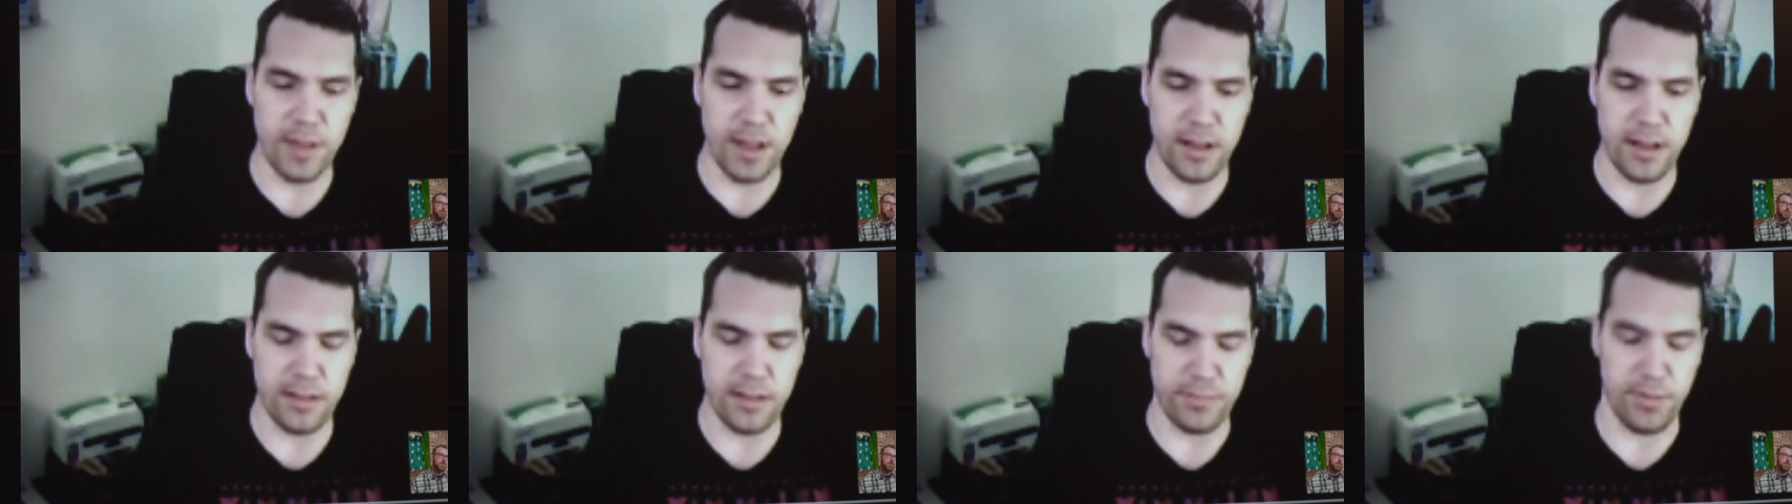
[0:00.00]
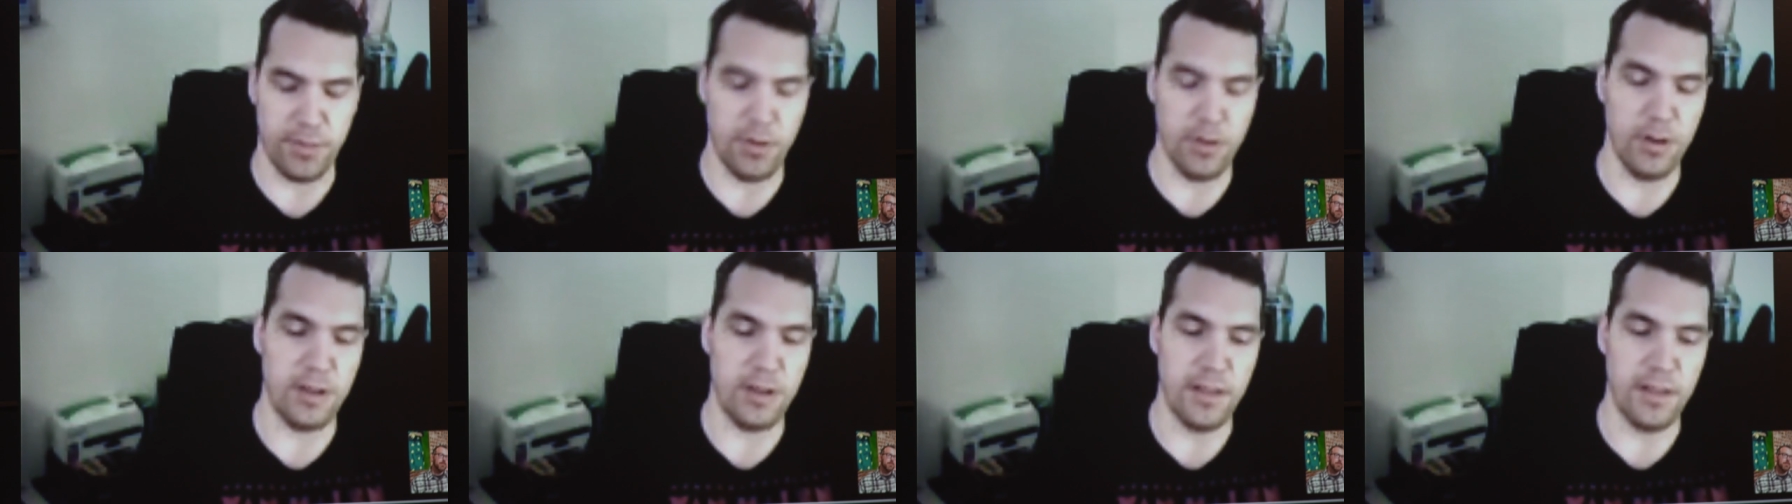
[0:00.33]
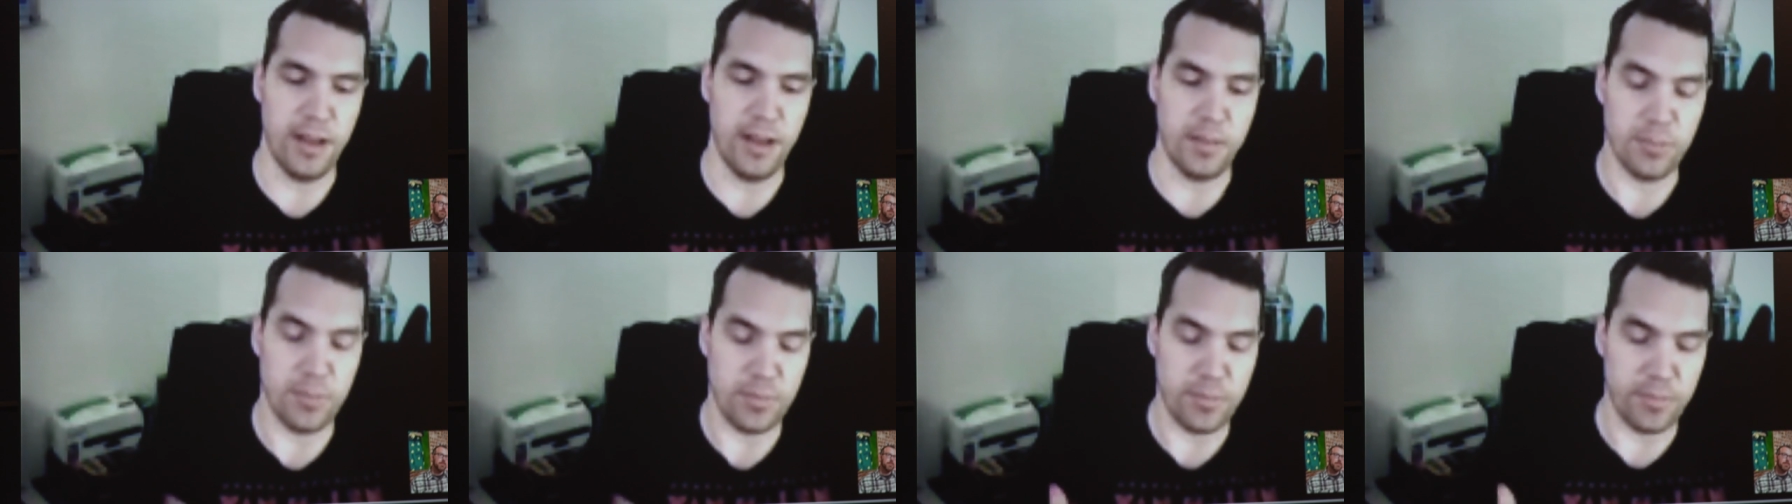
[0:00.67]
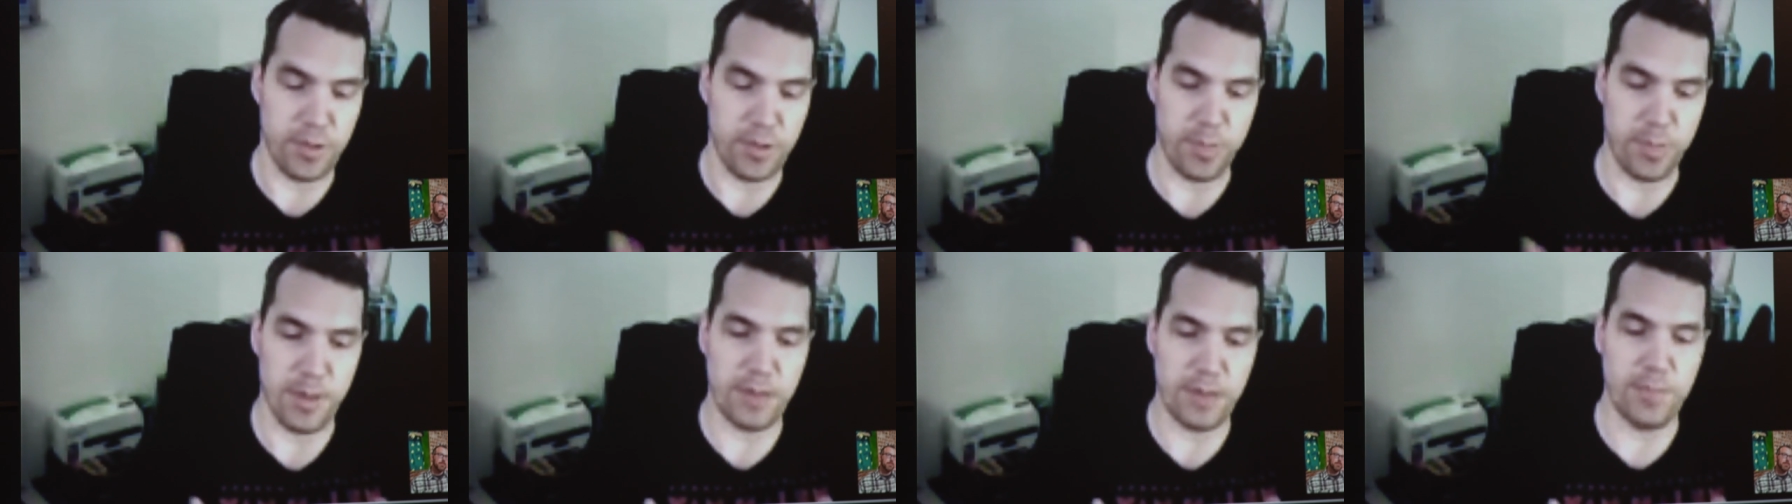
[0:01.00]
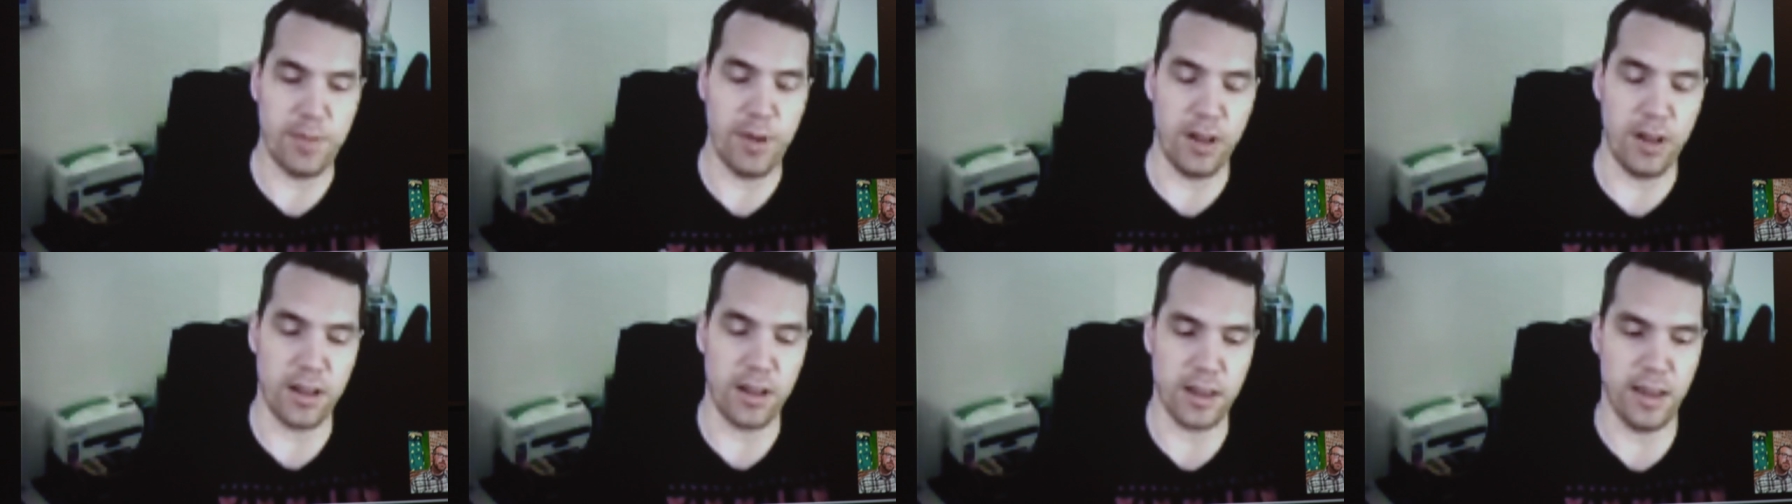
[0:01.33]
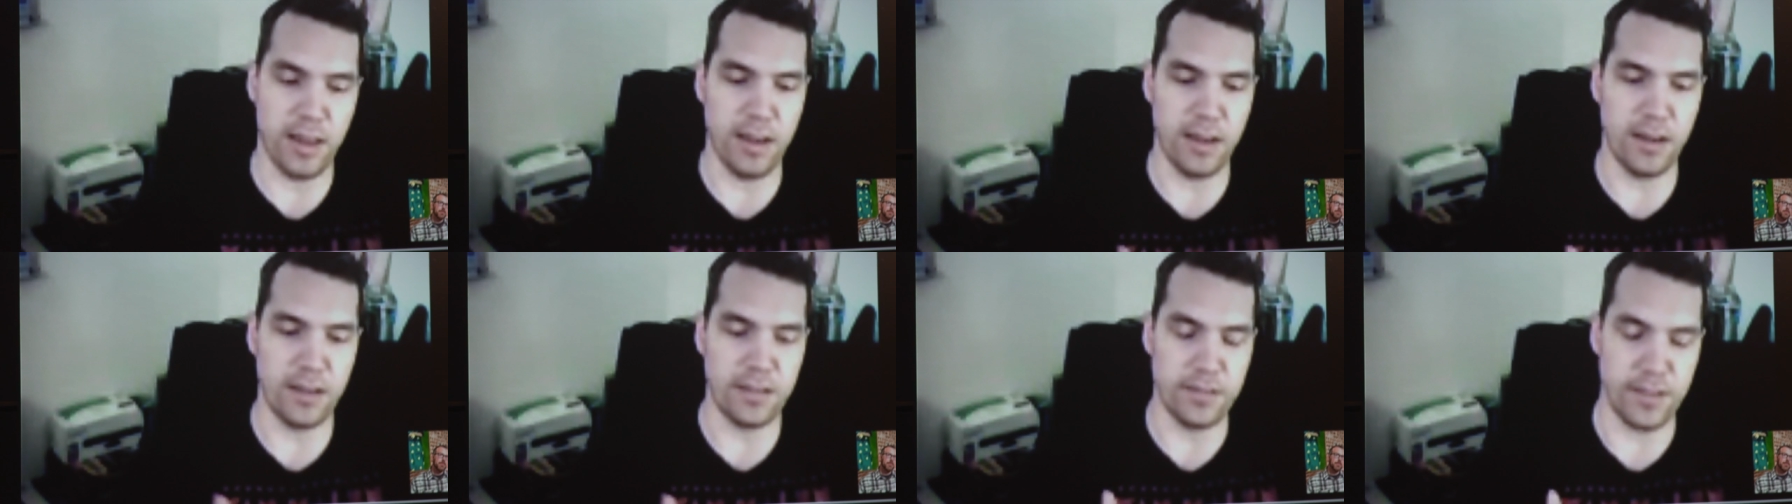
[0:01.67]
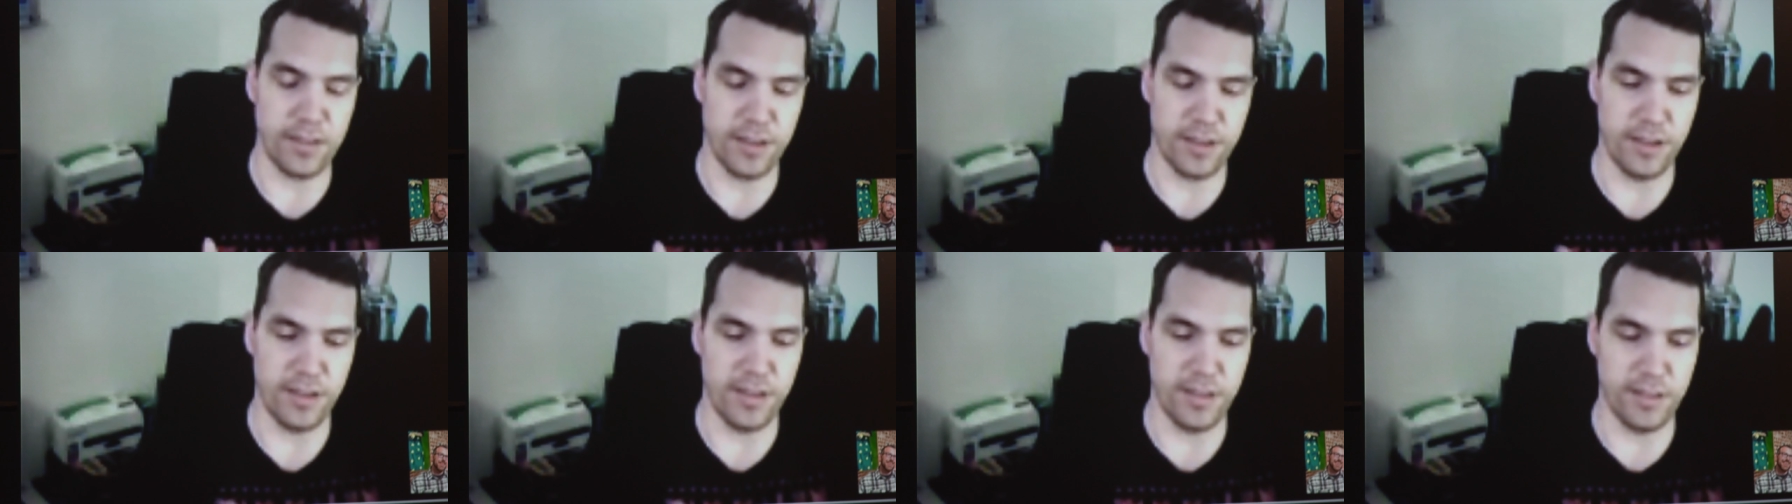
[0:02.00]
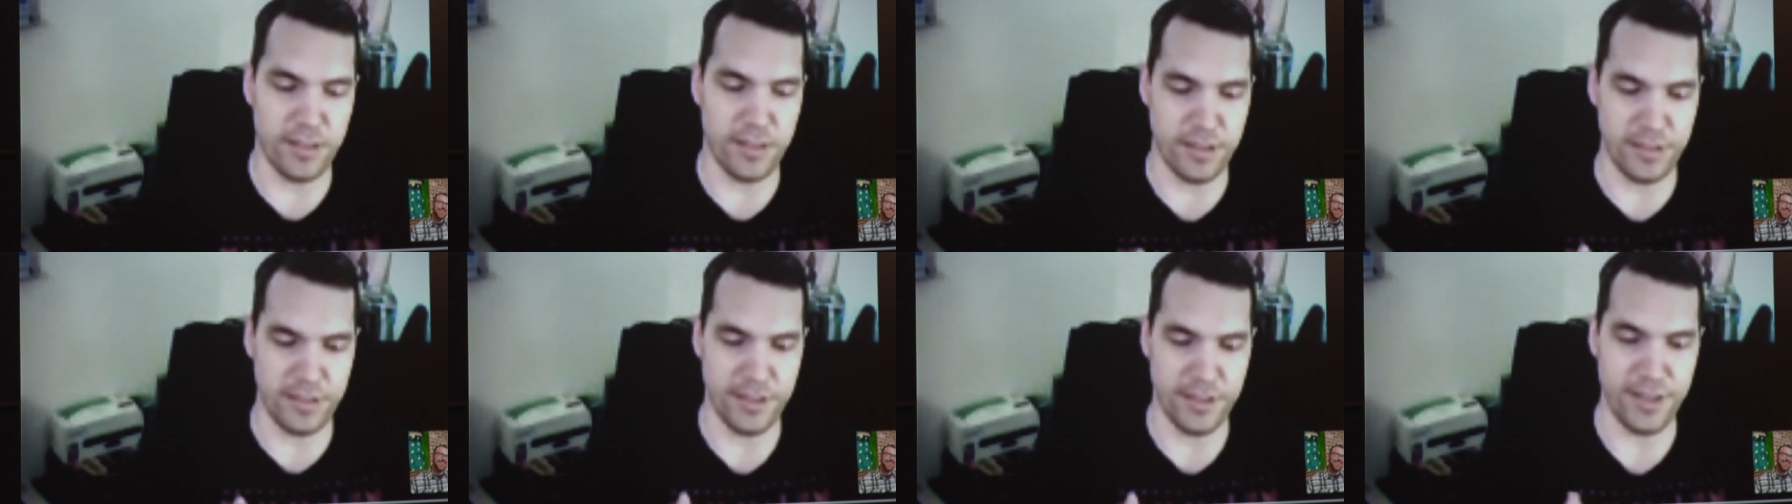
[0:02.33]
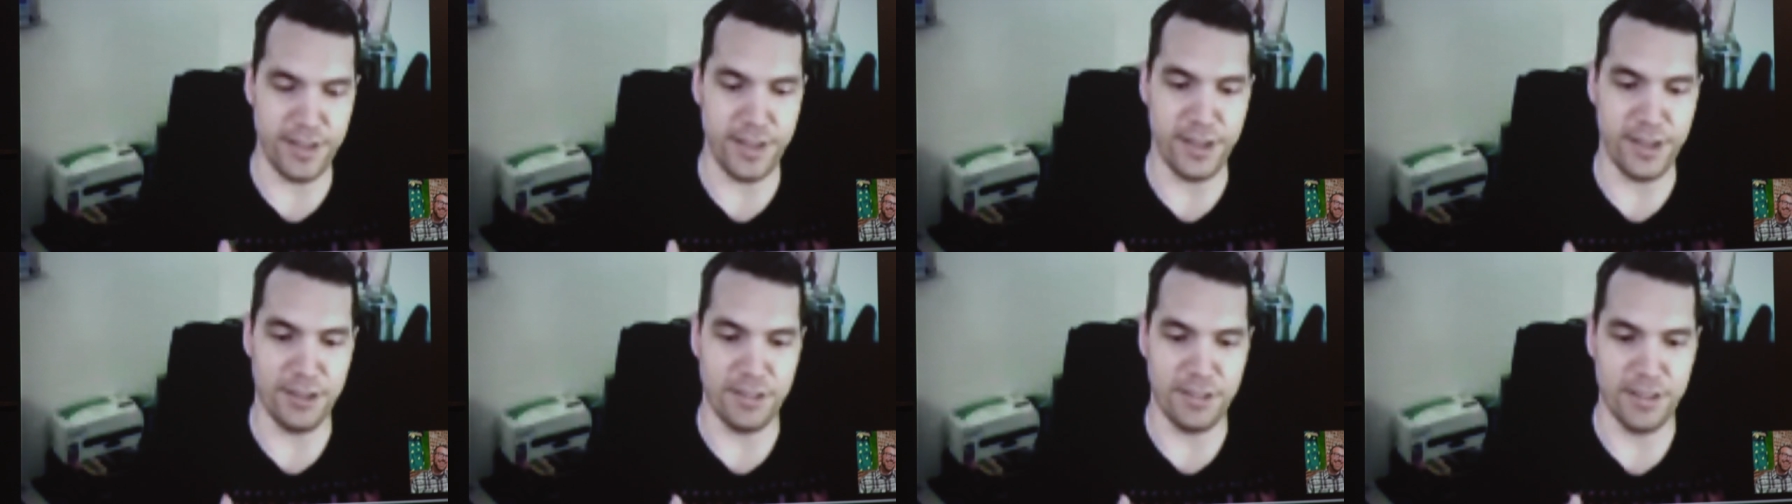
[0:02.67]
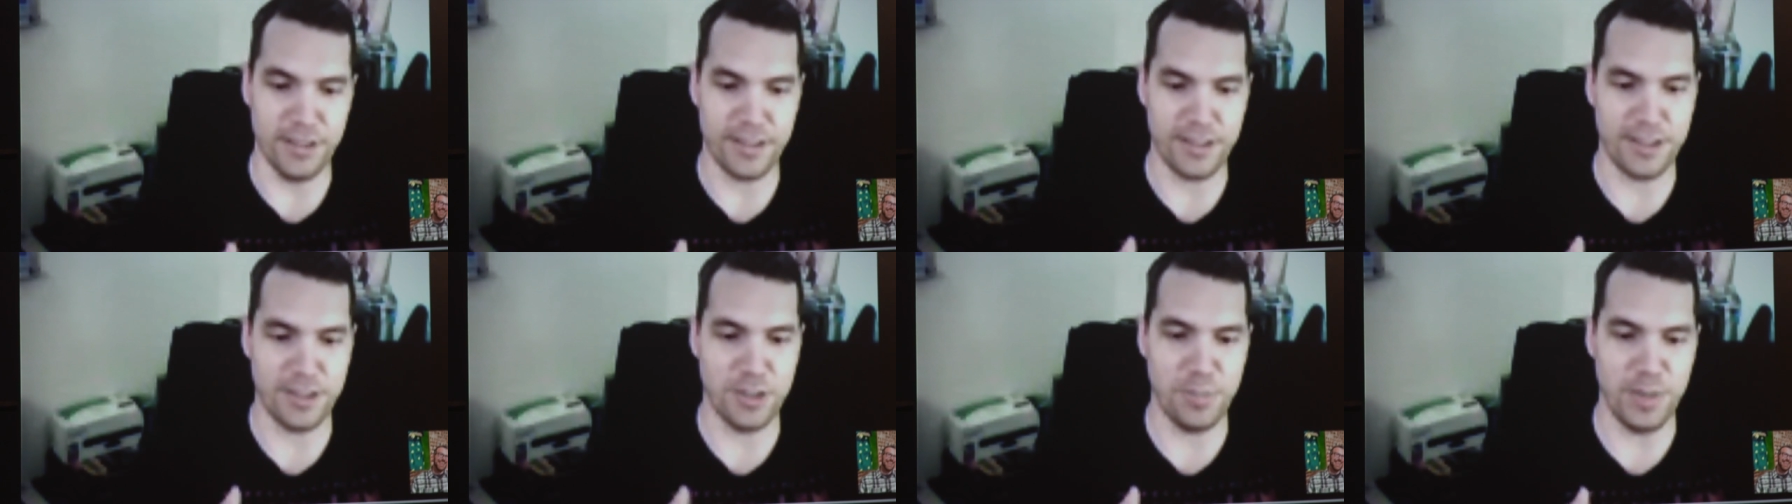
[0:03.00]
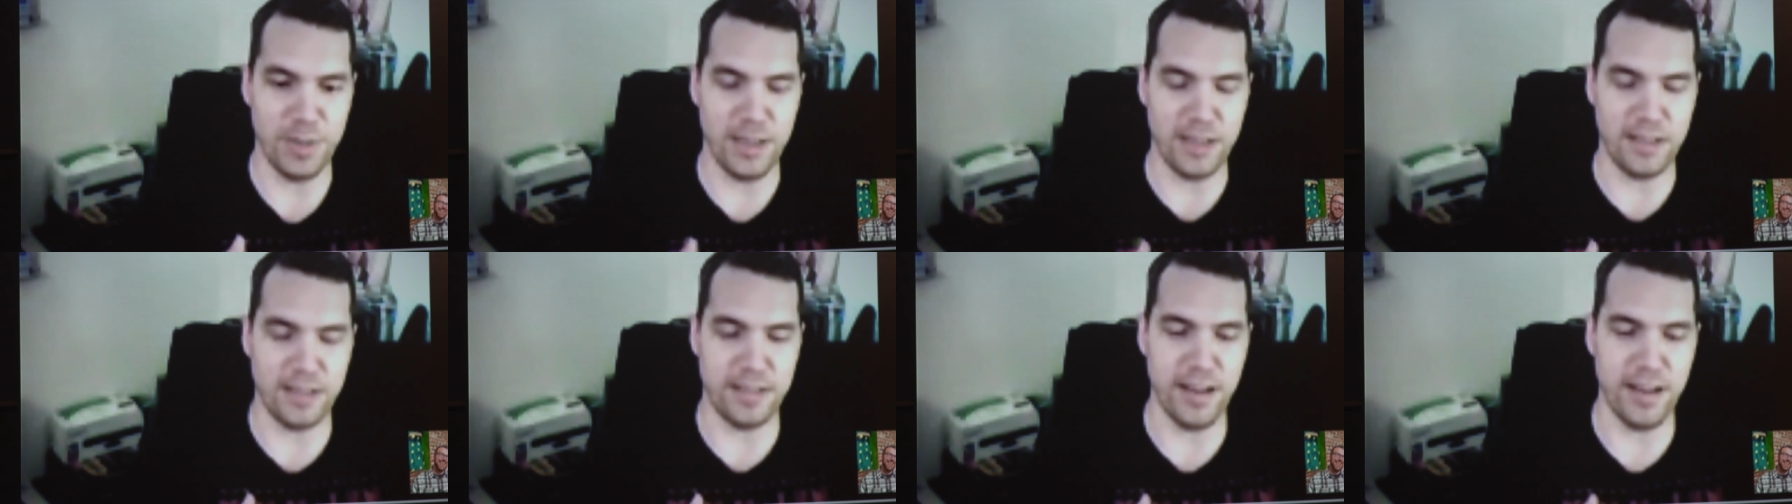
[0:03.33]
and boy, I'm spitballing here, so this is, you know, this could be